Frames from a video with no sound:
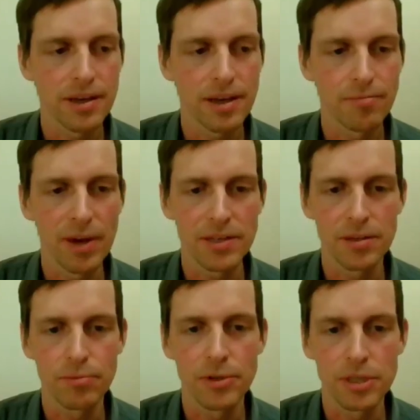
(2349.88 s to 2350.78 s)
kind of
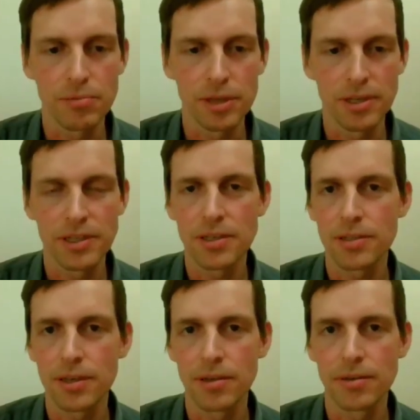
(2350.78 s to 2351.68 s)
basic principle. It
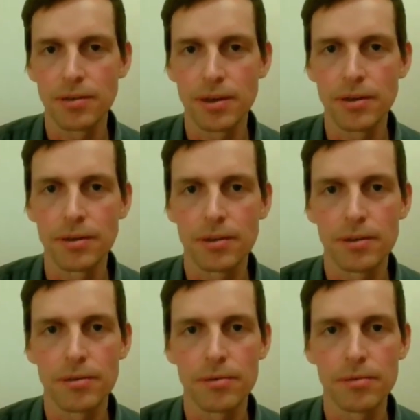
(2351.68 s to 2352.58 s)
exists in
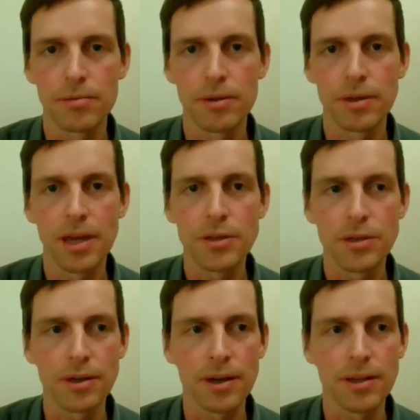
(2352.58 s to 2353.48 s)

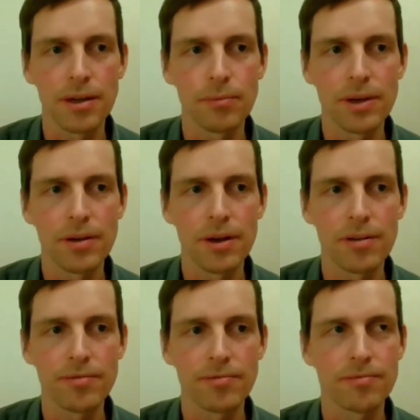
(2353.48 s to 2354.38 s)
nature, and then we kind
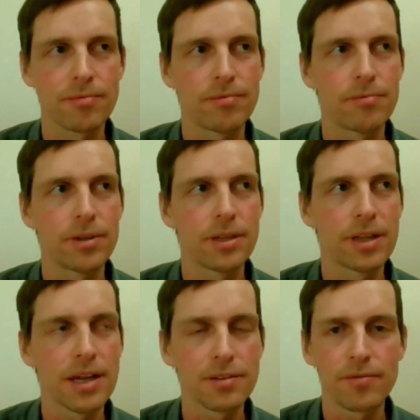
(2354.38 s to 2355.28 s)
of in the
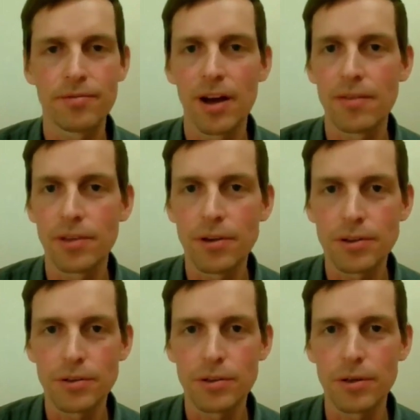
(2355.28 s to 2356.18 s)
last 5 years
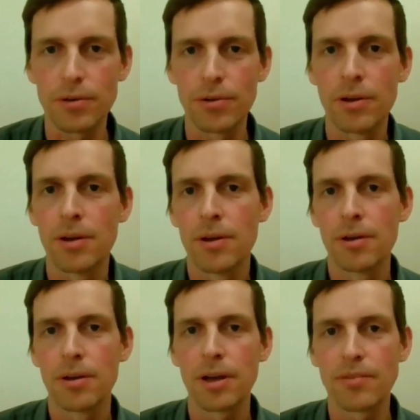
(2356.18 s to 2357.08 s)
or so
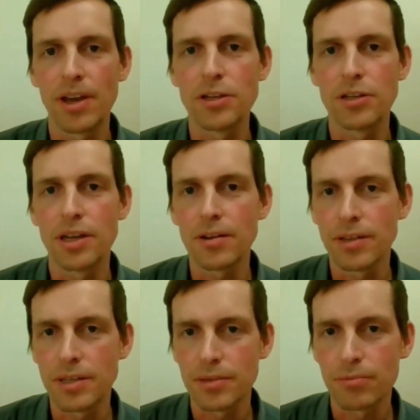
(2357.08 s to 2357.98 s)
kind of engineered
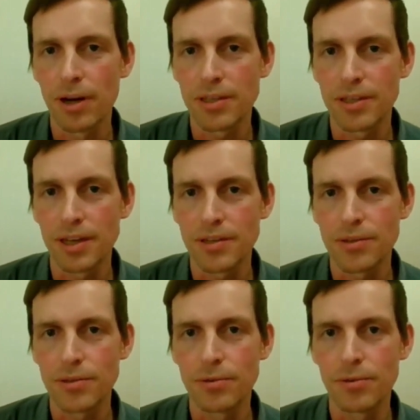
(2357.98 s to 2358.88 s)
this process
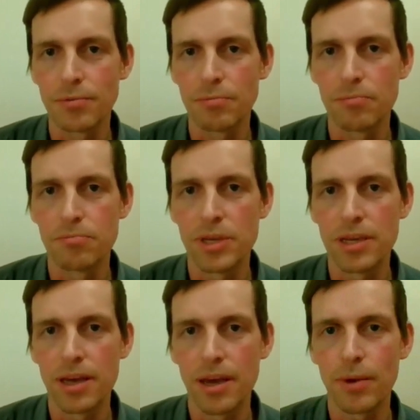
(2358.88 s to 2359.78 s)
to
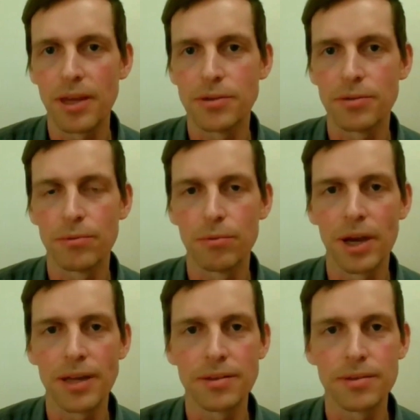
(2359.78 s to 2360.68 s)
be a way to
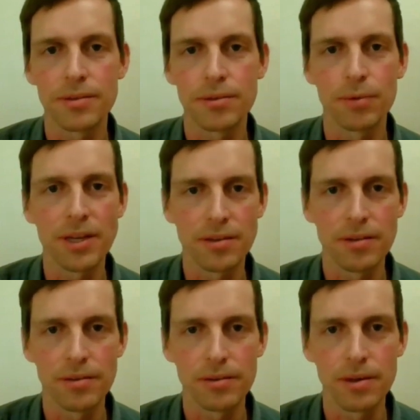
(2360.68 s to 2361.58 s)
write
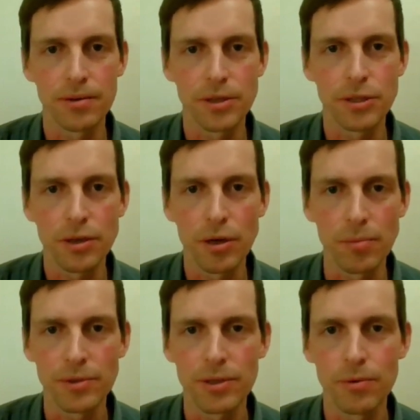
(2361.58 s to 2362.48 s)
the
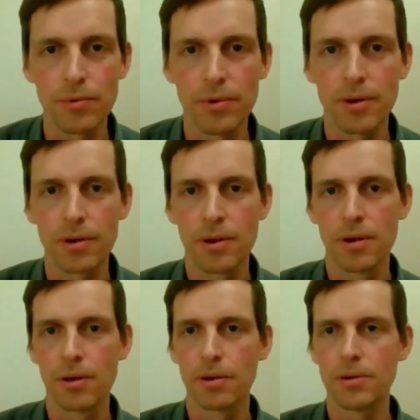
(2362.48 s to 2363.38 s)
genome. So
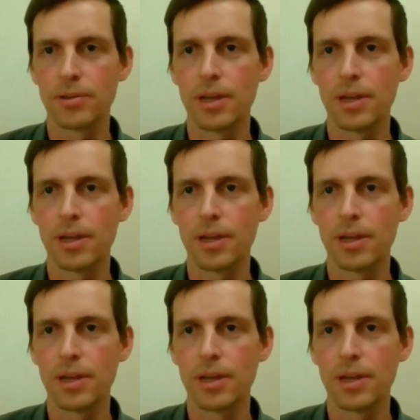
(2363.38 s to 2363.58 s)
you